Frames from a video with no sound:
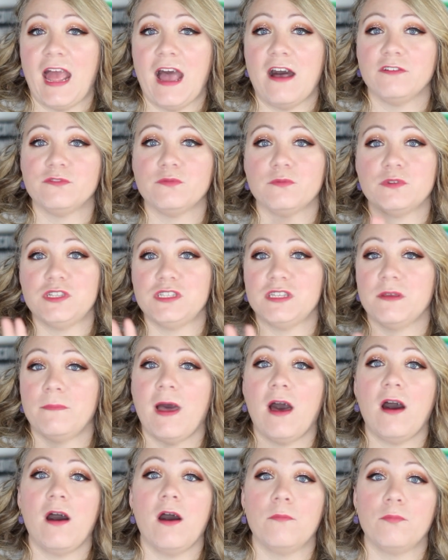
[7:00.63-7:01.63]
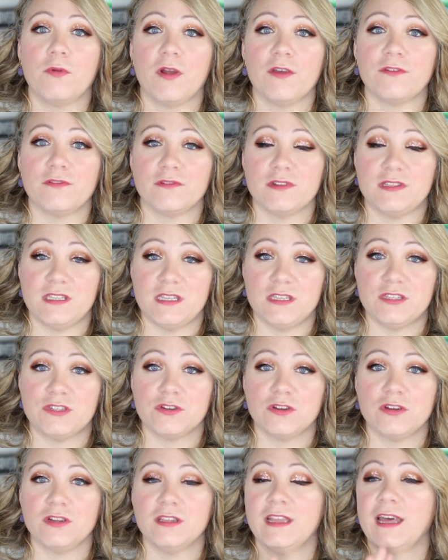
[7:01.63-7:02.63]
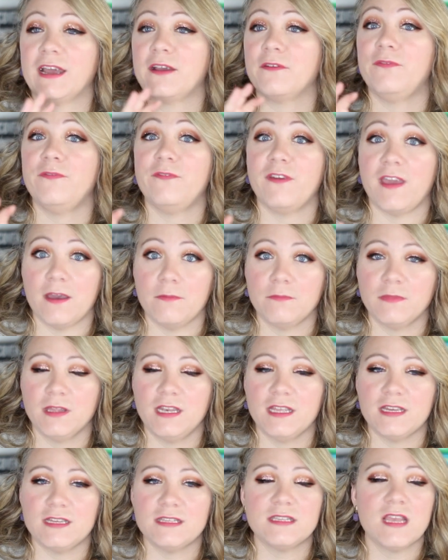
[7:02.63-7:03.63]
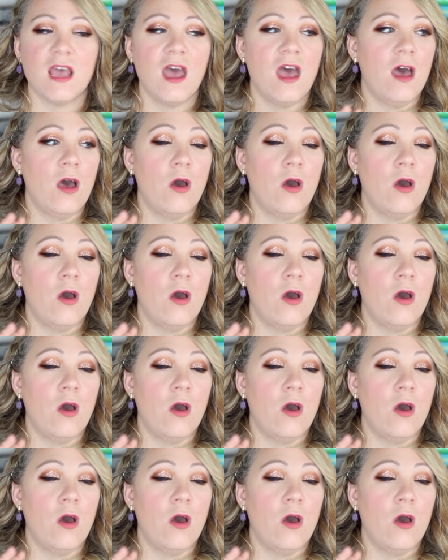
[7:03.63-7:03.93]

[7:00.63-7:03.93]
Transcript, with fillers: House, which is about a brother and sister and like familyness.